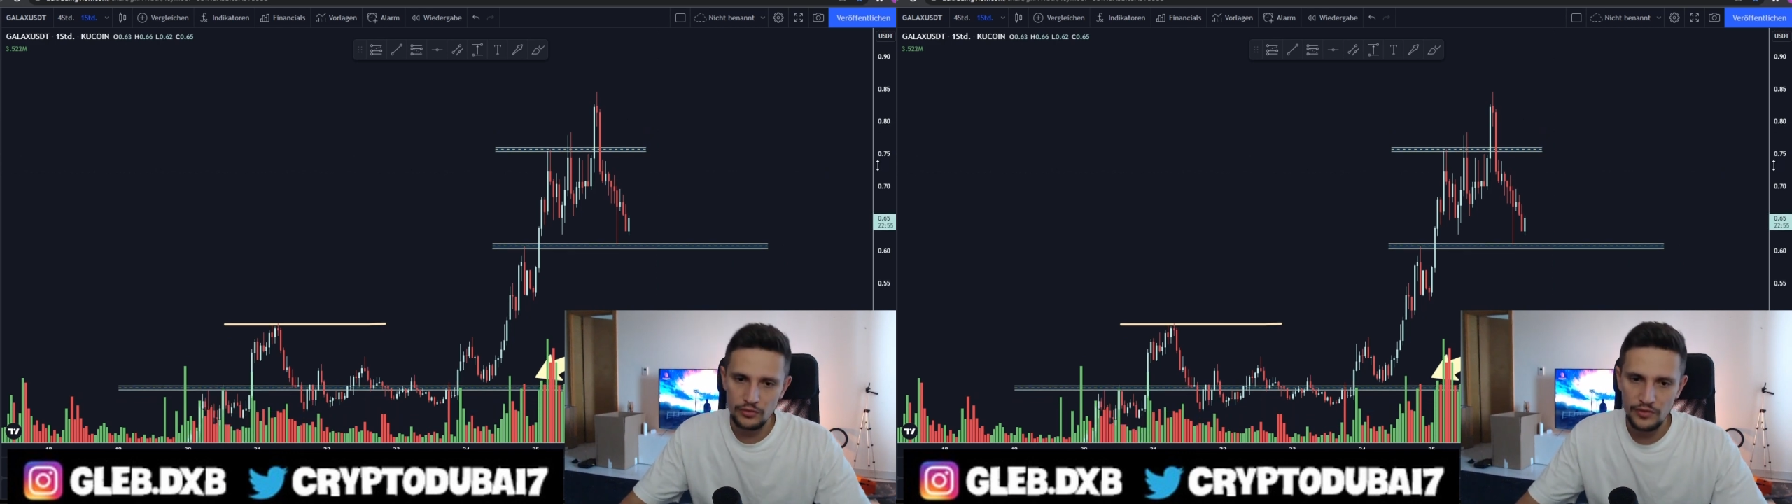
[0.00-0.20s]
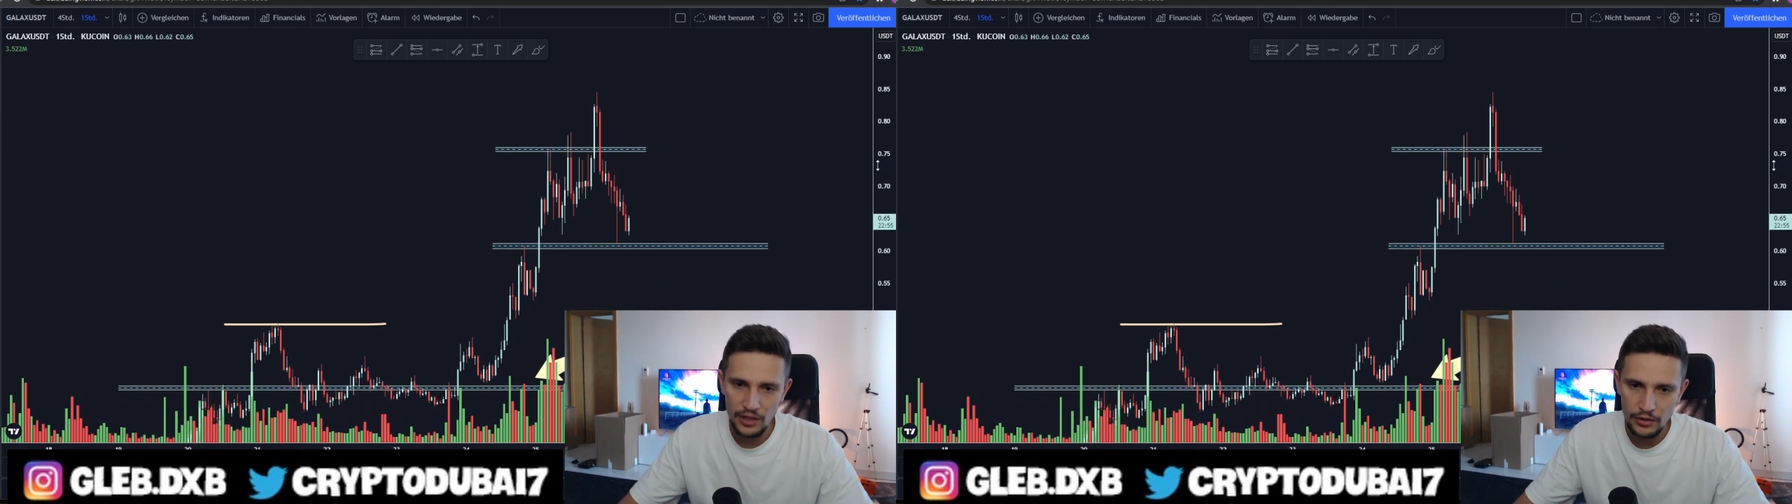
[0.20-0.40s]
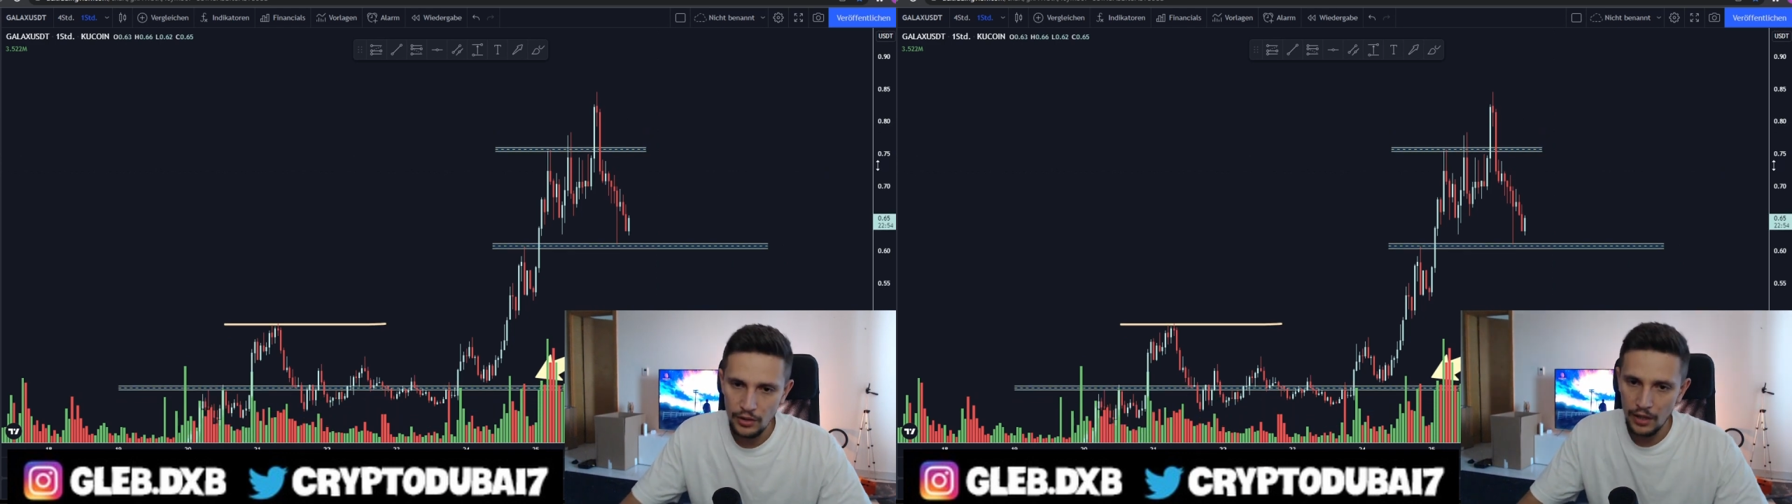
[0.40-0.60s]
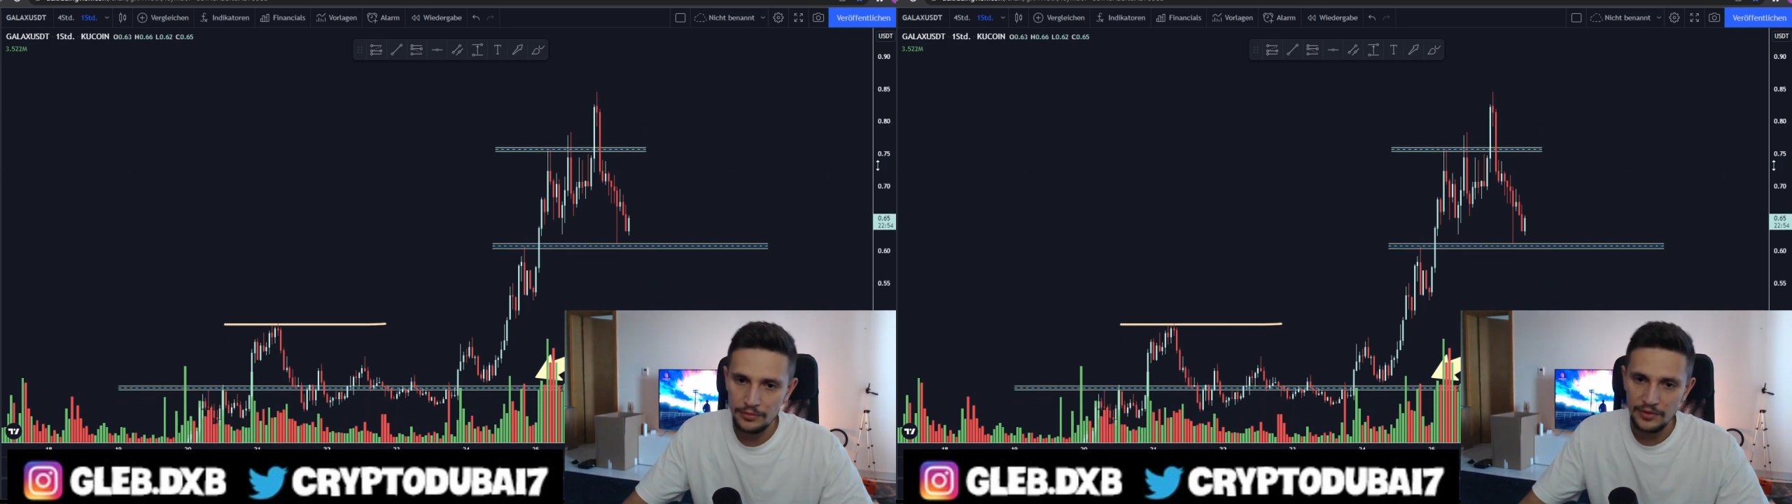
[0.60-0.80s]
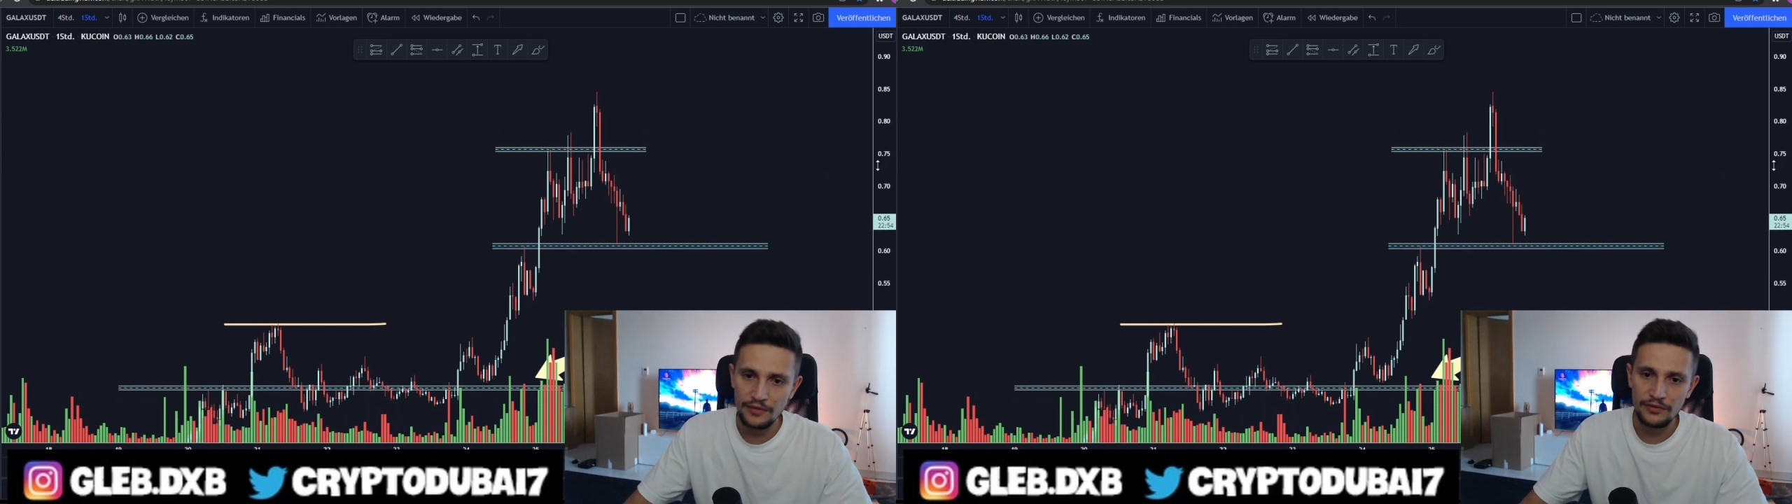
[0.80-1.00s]
tell you I'm
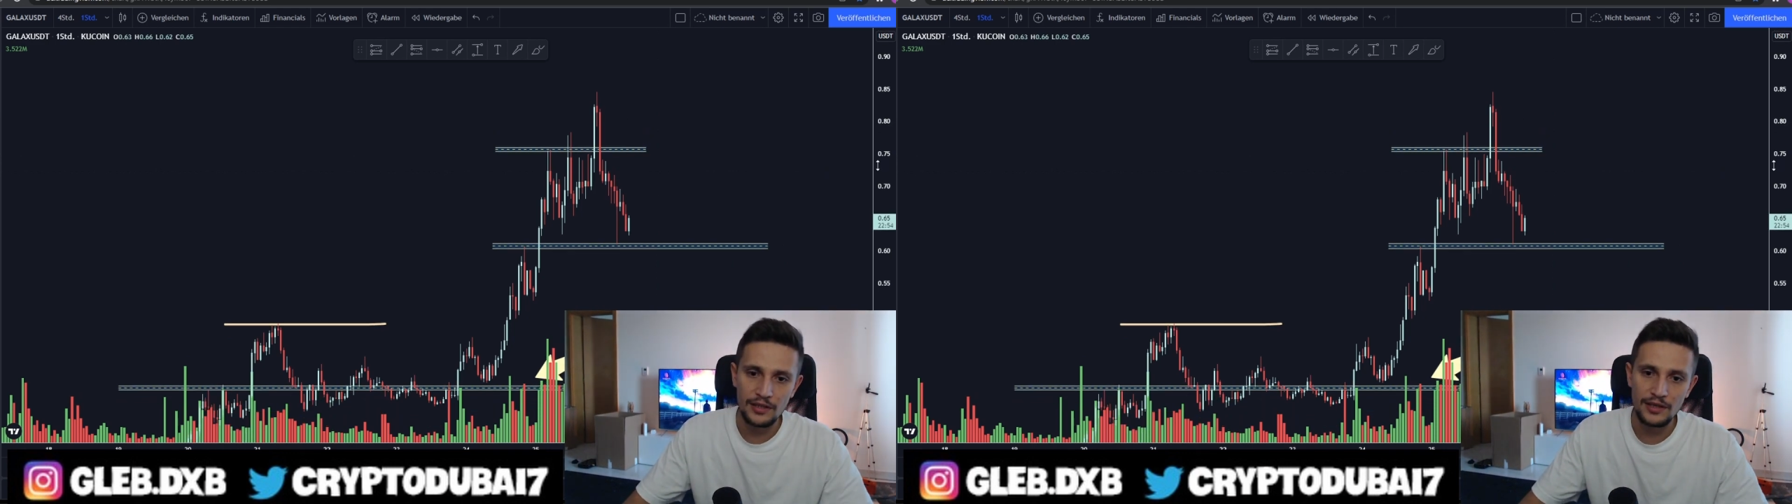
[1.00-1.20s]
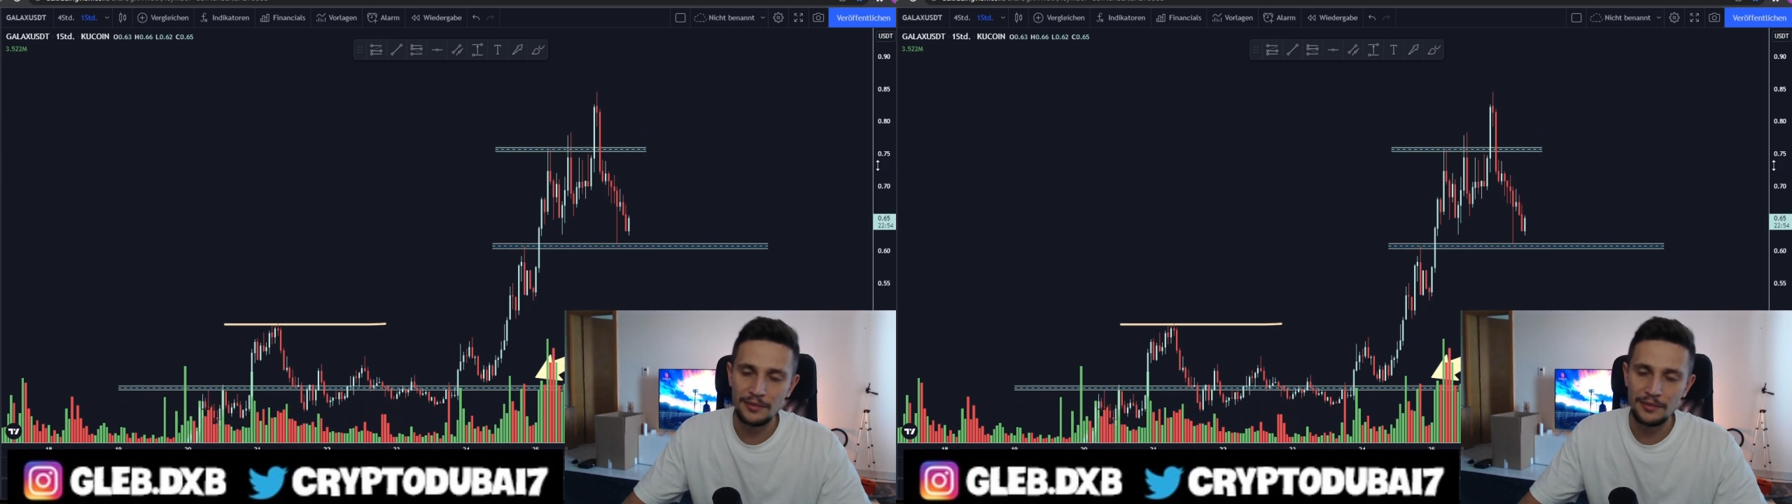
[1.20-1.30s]
definitely